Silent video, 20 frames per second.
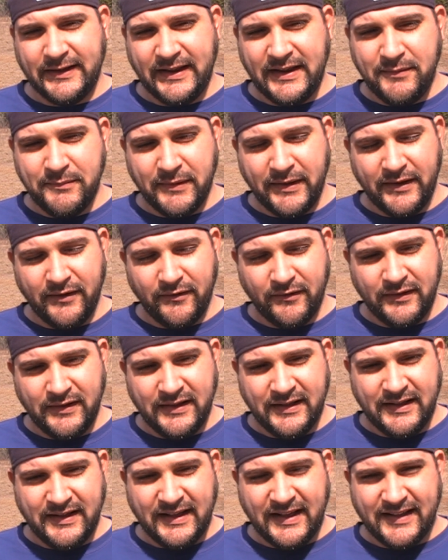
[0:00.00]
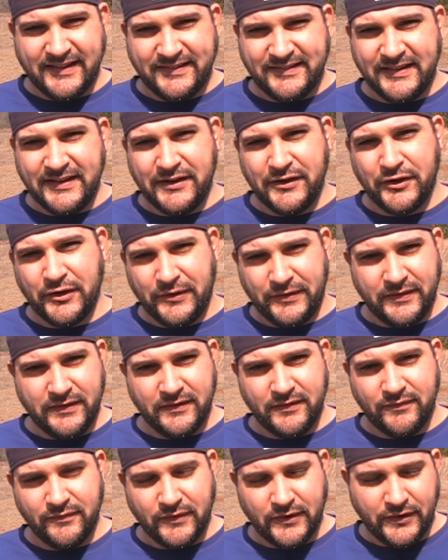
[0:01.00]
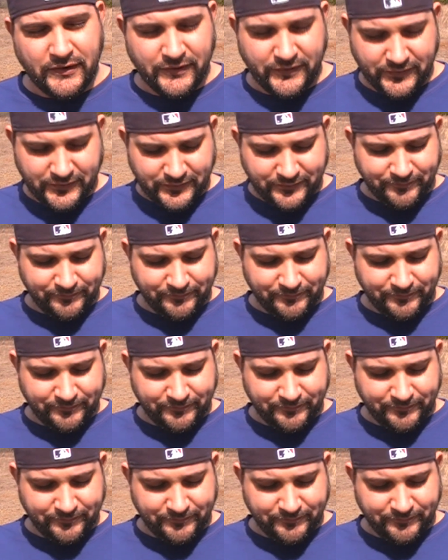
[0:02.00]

email, I sent her this verse.